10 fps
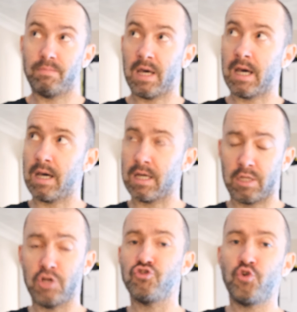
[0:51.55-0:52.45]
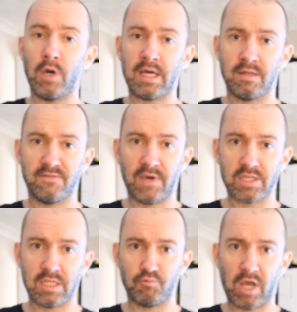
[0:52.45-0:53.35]
a newer
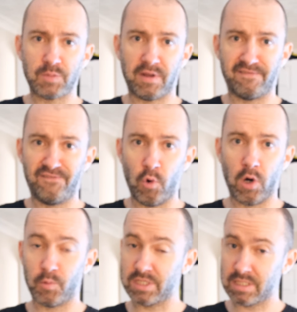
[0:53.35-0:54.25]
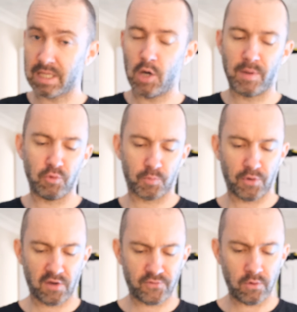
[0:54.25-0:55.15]
version, Raspberry 4, which is a little bit more
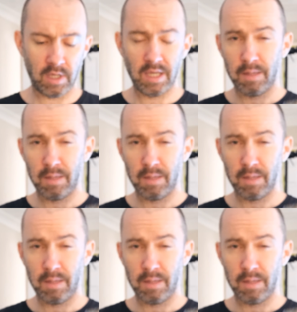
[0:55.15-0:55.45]
powerful.